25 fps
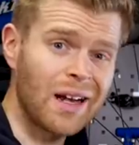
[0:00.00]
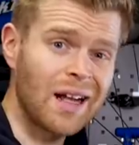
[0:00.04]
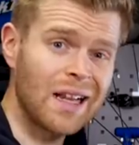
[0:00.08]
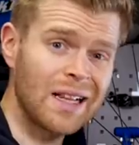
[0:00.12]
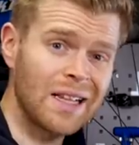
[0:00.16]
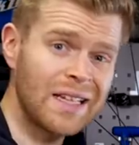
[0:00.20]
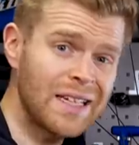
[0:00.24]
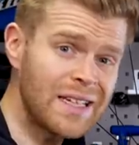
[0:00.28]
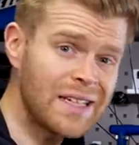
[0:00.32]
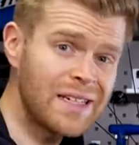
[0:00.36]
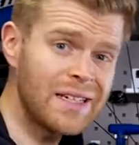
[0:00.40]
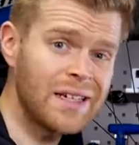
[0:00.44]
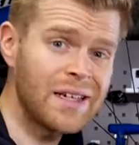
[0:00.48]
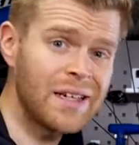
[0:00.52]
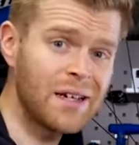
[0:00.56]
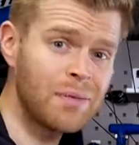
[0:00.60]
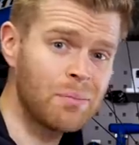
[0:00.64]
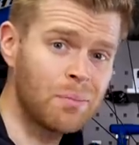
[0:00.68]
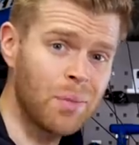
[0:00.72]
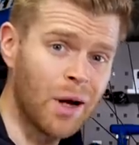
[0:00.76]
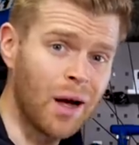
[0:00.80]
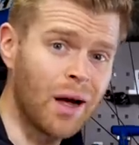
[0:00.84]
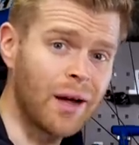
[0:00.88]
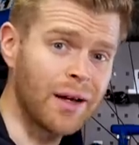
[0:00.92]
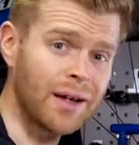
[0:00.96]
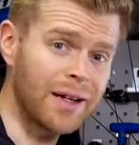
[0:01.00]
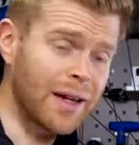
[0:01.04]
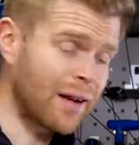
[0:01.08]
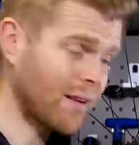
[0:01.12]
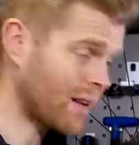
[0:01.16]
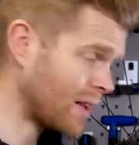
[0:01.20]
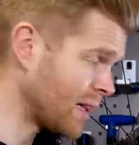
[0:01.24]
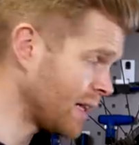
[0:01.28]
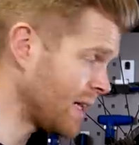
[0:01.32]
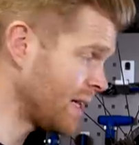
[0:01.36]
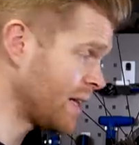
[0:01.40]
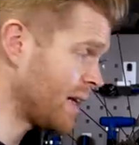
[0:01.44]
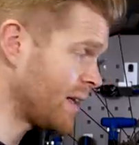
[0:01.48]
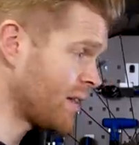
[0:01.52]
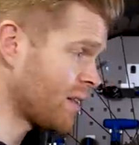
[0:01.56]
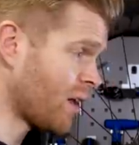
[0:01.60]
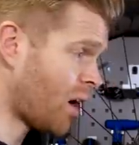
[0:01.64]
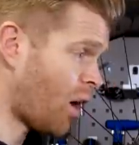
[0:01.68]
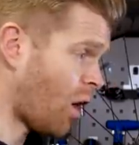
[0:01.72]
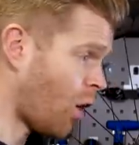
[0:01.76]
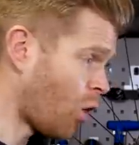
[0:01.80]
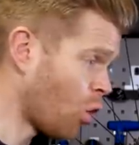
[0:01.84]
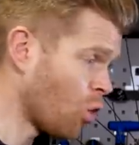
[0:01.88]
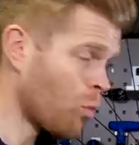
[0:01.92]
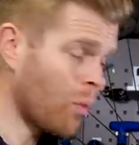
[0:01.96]
clean your bike. Now, cleaning the
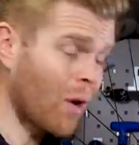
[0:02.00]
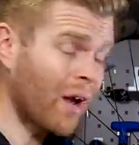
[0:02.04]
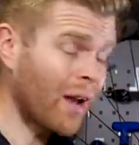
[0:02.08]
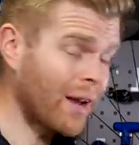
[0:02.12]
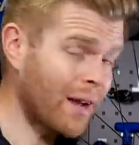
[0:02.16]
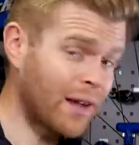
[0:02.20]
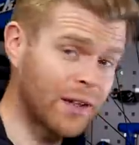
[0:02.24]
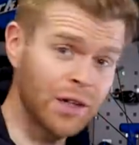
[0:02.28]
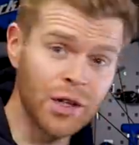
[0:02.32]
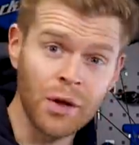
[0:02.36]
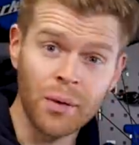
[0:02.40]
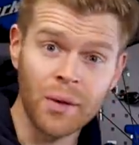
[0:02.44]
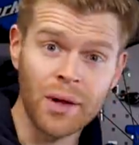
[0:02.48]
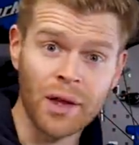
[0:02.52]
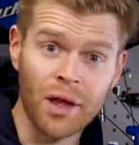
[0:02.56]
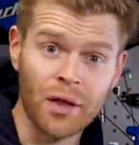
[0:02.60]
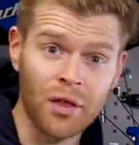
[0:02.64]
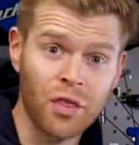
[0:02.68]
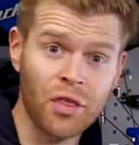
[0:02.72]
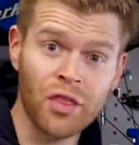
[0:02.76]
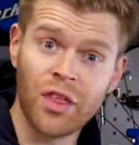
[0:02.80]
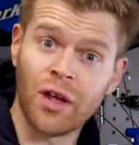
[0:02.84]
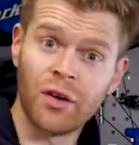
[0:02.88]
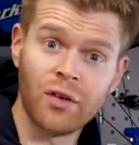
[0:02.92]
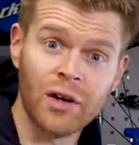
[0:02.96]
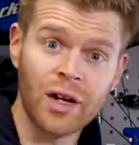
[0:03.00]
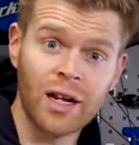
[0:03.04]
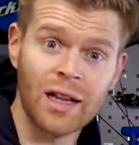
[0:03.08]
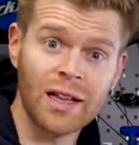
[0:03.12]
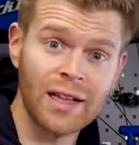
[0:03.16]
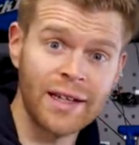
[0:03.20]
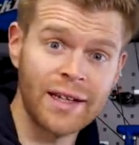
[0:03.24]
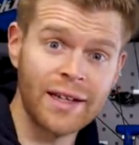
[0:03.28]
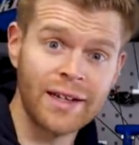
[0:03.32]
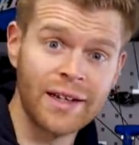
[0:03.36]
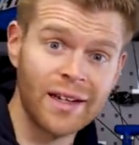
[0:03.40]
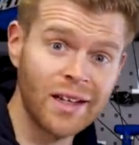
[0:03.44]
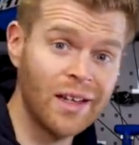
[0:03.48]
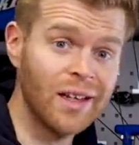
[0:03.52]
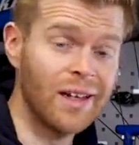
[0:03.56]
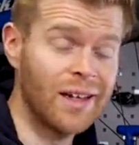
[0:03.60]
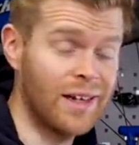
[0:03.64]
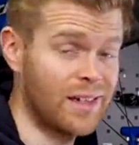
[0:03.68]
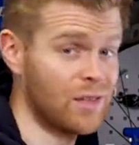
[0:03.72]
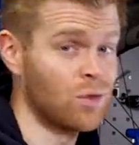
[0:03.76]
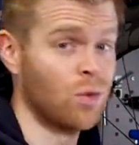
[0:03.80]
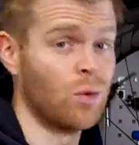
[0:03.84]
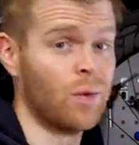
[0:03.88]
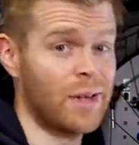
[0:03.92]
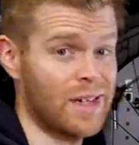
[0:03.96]
whole bike and doing a thorough clean
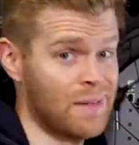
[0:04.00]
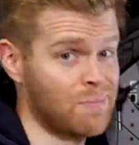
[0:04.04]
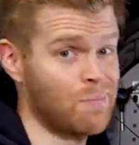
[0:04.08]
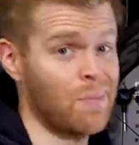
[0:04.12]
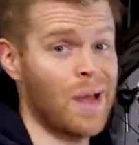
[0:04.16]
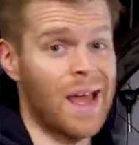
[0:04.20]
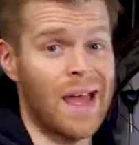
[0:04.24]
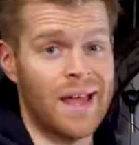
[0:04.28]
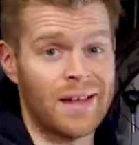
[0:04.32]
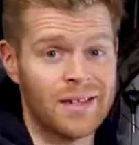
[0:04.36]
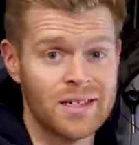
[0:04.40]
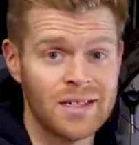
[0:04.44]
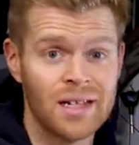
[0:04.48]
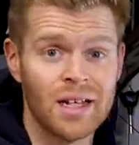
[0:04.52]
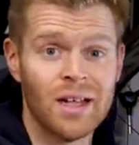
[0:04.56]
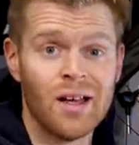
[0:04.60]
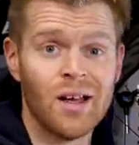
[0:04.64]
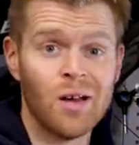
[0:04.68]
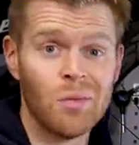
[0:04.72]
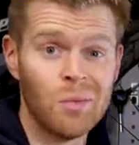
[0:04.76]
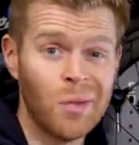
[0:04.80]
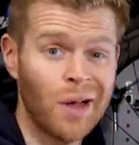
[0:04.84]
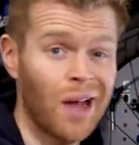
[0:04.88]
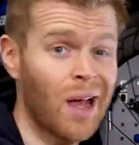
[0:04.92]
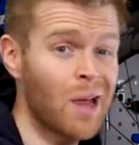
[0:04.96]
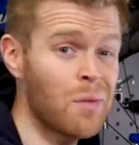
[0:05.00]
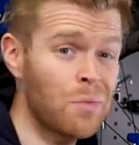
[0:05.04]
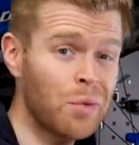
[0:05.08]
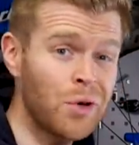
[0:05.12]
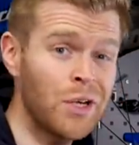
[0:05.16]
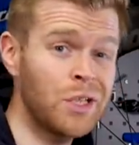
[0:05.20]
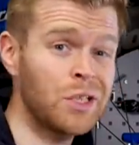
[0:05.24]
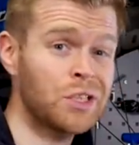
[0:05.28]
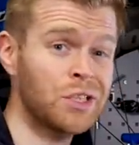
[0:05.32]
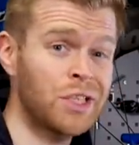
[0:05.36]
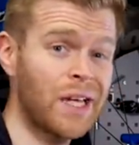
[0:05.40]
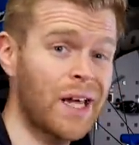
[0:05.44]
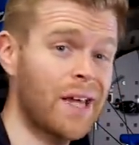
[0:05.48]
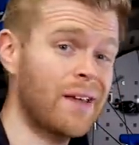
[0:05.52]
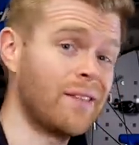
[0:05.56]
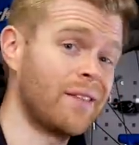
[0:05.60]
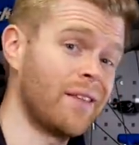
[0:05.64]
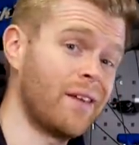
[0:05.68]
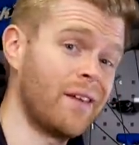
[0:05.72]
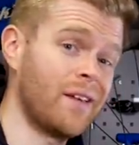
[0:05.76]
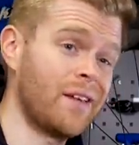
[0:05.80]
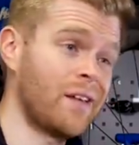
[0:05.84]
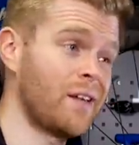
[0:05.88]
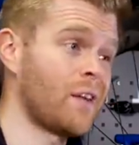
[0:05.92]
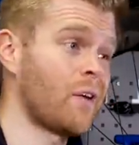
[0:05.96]
is always best, but I appreciate
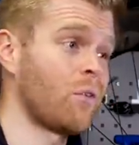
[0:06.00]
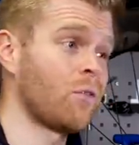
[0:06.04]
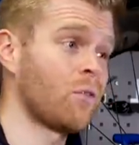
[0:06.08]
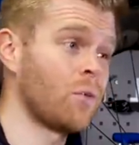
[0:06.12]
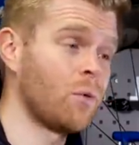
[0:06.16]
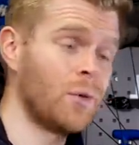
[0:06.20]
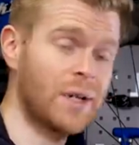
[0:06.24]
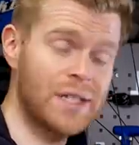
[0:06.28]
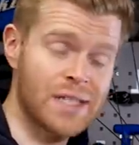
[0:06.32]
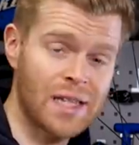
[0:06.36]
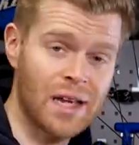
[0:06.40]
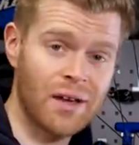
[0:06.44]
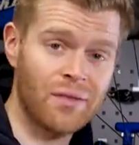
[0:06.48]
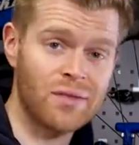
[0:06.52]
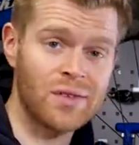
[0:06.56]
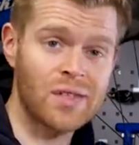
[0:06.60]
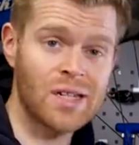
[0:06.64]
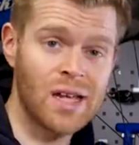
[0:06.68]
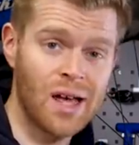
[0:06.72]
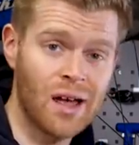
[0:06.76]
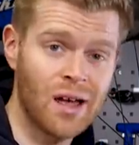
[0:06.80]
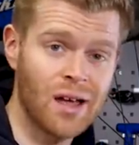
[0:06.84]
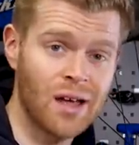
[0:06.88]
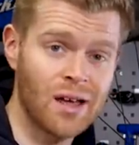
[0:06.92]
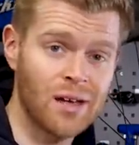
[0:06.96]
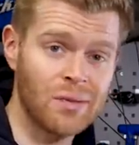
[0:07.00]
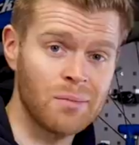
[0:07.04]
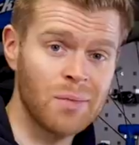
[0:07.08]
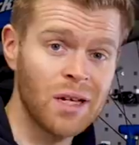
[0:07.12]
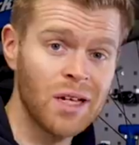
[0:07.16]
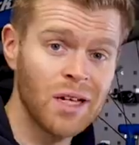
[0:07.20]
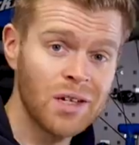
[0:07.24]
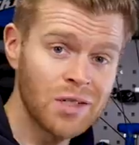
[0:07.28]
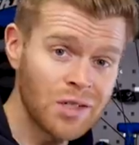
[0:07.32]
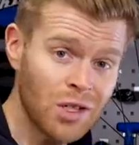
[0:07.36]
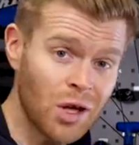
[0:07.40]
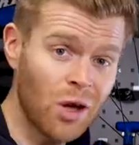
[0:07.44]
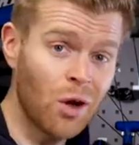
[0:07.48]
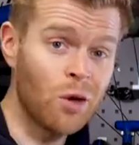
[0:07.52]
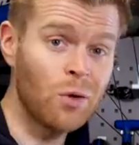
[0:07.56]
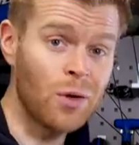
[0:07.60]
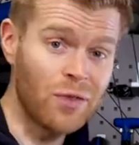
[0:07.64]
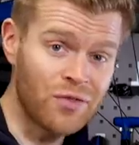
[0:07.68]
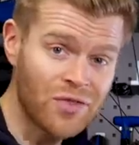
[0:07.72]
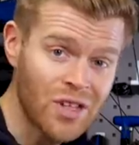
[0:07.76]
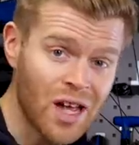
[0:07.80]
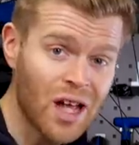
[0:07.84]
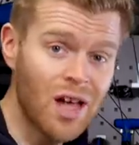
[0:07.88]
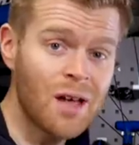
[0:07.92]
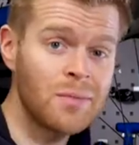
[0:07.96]
that you don't always have time. So
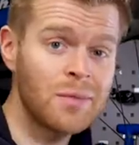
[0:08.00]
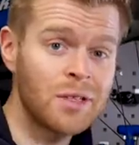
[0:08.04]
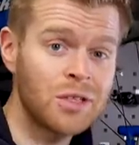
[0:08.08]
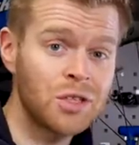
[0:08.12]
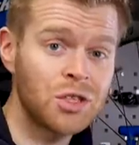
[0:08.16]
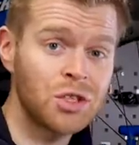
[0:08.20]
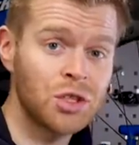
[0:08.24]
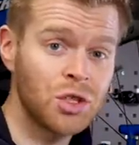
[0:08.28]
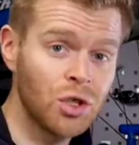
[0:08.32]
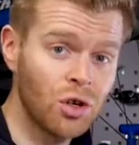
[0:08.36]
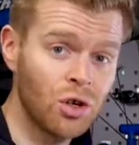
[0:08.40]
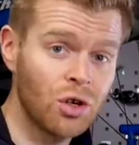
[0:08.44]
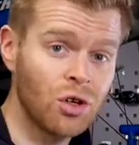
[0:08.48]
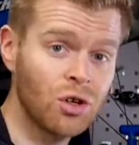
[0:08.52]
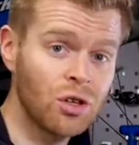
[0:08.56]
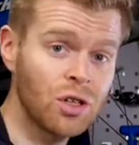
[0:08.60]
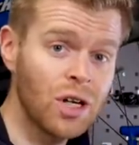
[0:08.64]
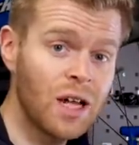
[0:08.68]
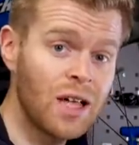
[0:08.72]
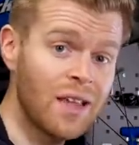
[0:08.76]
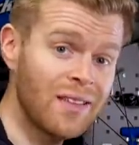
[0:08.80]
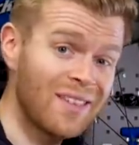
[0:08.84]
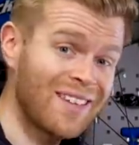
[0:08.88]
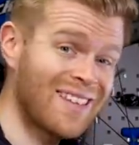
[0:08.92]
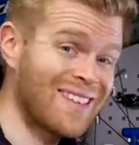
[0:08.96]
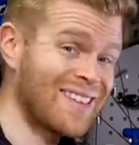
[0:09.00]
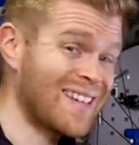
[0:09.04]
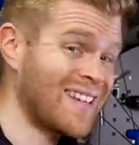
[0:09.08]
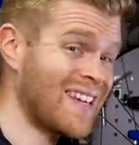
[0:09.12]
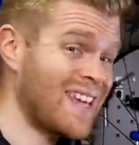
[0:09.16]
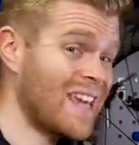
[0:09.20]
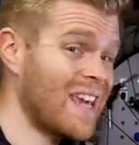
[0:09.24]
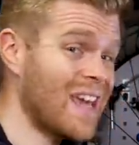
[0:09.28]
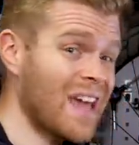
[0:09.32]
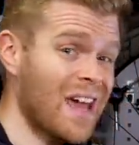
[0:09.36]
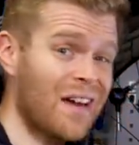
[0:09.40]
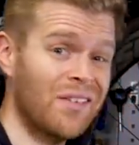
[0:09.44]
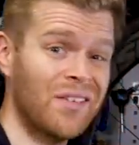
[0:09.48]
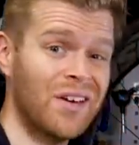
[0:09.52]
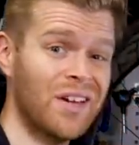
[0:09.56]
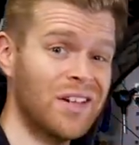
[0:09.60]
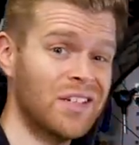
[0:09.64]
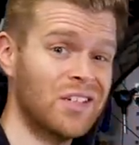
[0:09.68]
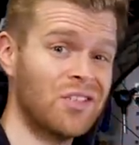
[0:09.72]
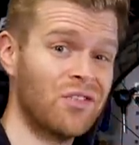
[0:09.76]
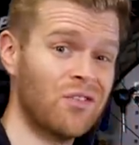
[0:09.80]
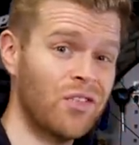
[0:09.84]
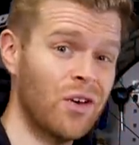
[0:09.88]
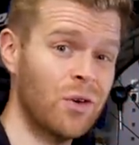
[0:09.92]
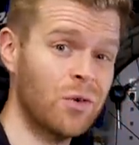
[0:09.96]
if time is short, then the key
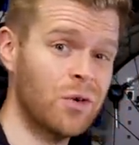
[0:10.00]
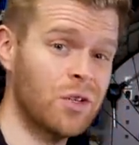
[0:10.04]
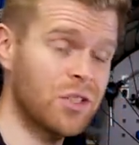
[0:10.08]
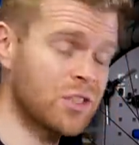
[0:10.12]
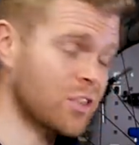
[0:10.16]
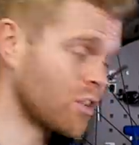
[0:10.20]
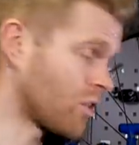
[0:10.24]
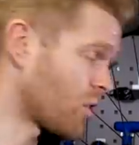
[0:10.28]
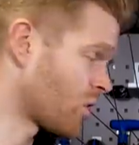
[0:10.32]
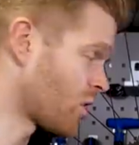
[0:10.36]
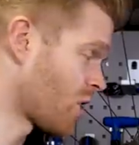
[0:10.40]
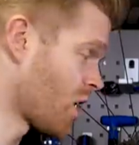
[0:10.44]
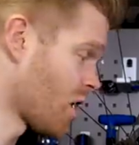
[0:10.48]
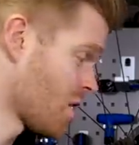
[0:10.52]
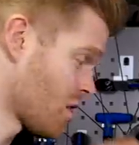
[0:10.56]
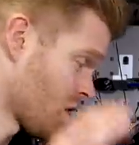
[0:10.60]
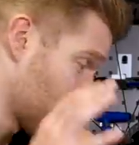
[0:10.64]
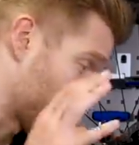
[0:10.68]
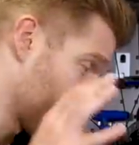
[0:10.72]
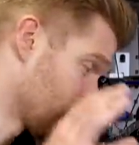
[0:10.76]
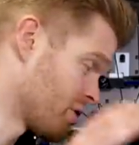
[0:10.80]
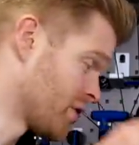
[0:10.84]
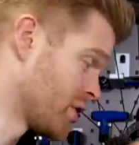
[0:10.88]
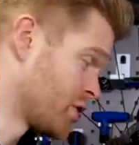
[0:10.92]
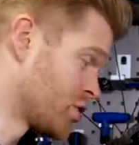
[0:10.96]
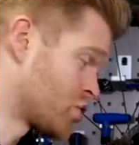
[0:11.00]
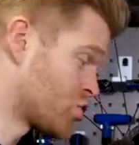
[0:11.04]
areas to focus on are the